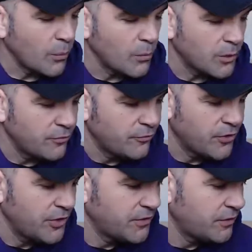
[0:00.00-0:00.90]
And for
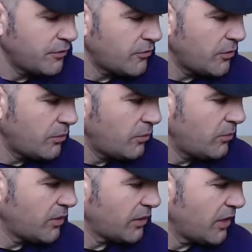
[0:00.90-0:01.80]
this, if you
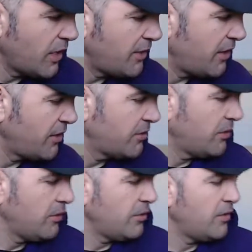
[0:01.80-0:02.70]
want to lie
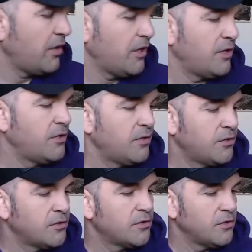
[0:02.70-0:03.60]
down, that
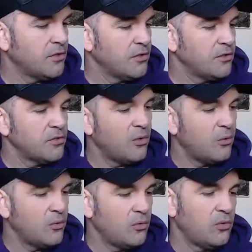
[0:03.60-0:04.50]
is a
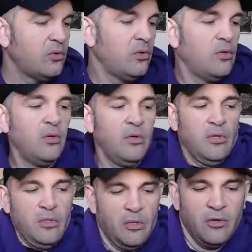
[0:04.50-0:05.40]
total
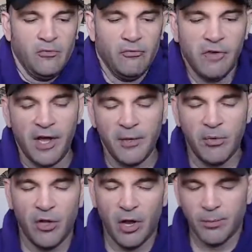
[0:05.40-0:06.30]
viable
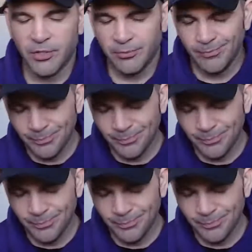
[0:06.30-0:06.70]
option.